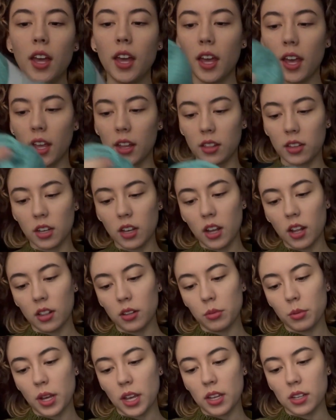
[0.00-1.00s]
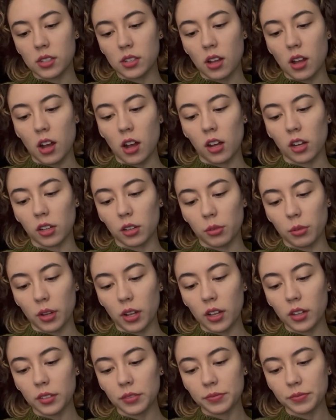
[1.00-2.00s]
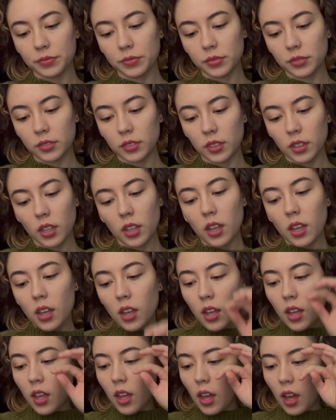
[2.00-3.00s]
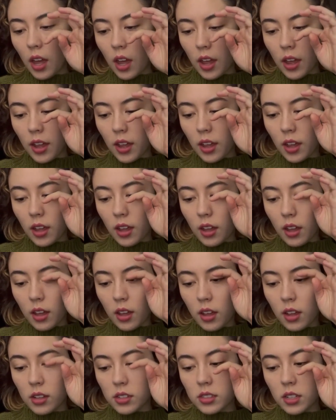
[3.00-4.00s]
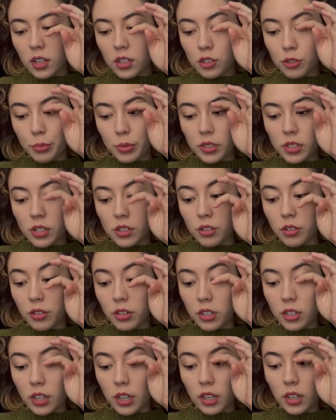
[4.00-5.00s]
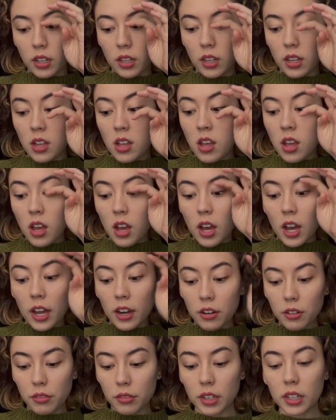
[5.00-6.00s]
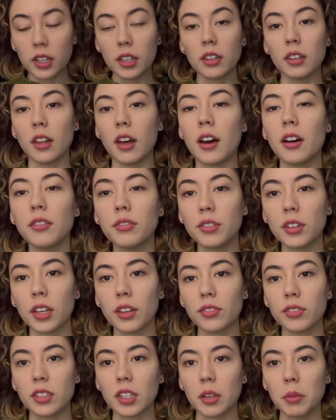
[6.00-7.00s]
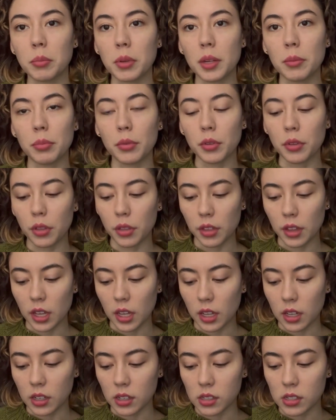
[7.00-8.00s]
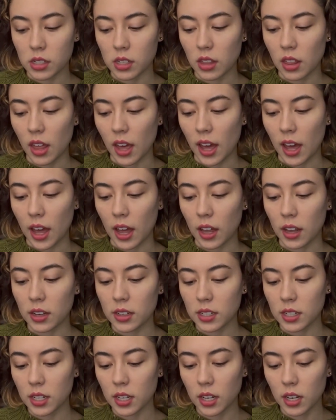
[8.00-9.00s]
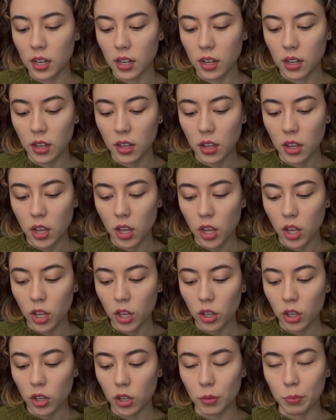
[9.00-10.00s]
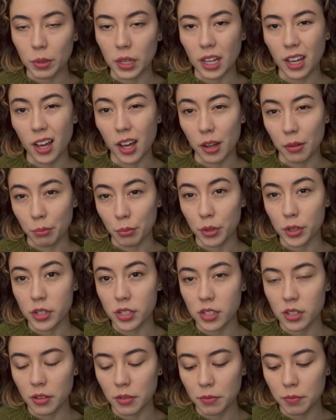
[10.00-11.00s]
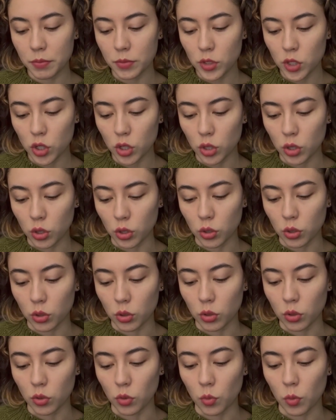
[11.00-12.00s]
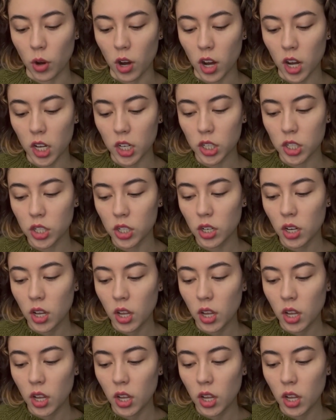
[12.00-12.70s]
and the colorway is Aqua. It's 100% acrylic. I don't really love gifting people things that could be cumbersome to wash.